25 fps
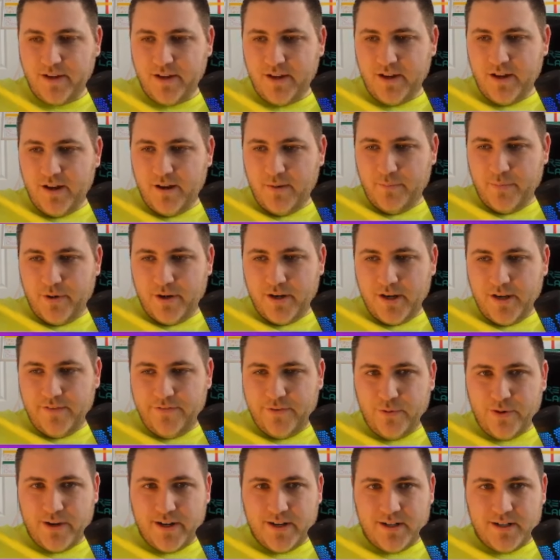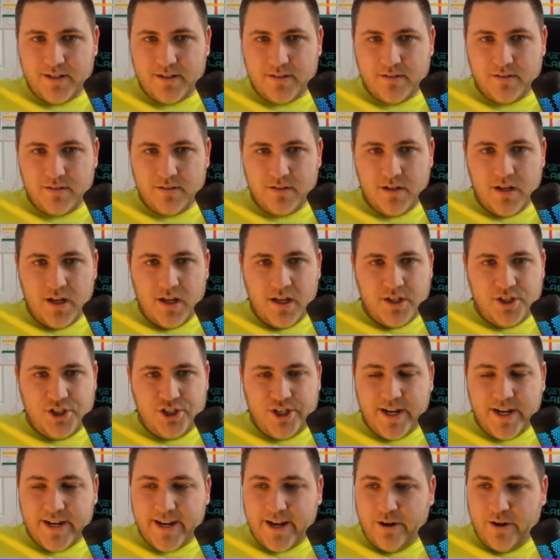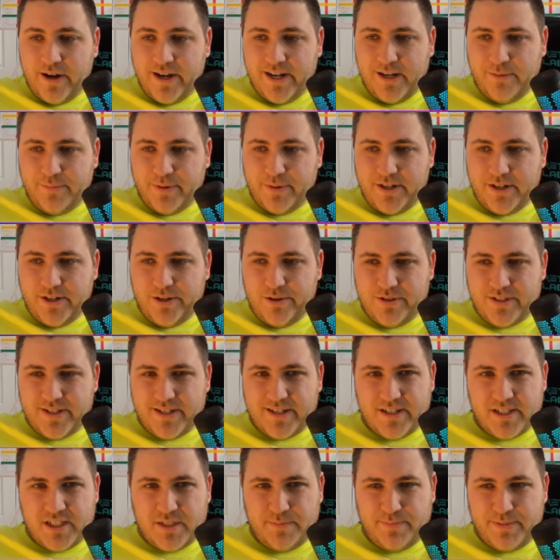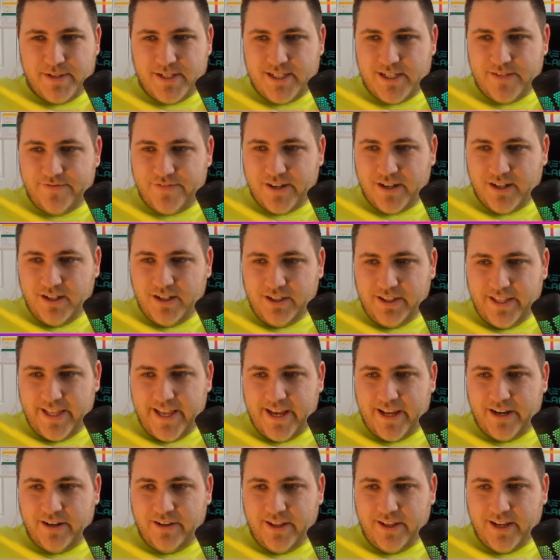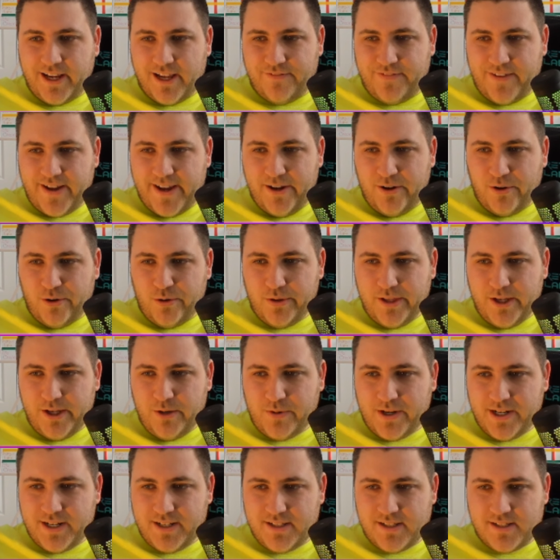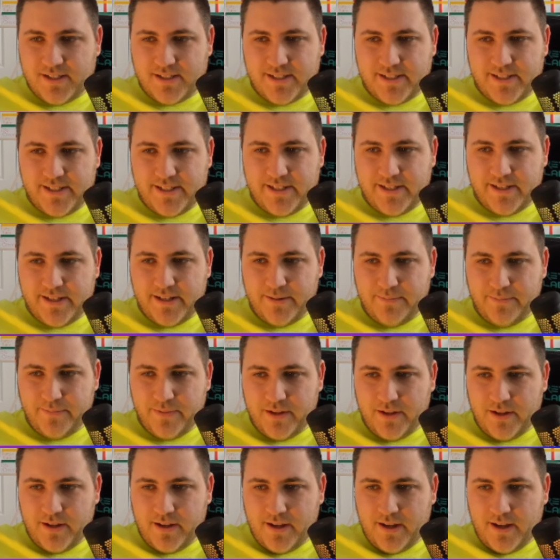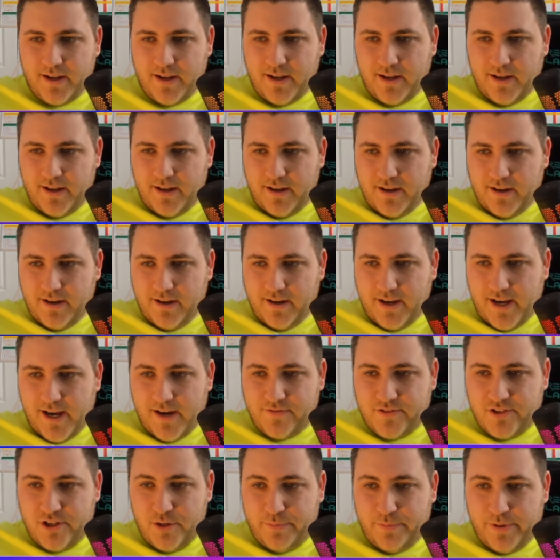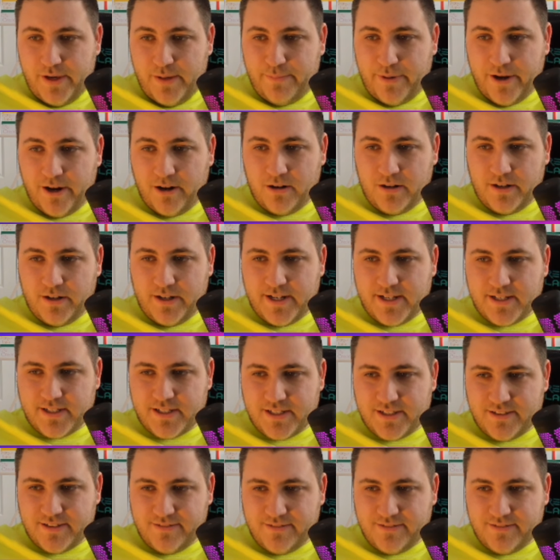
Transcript: But if you want to check out anybody who's in a specific clan, like if I only wanted to see F2P Paradise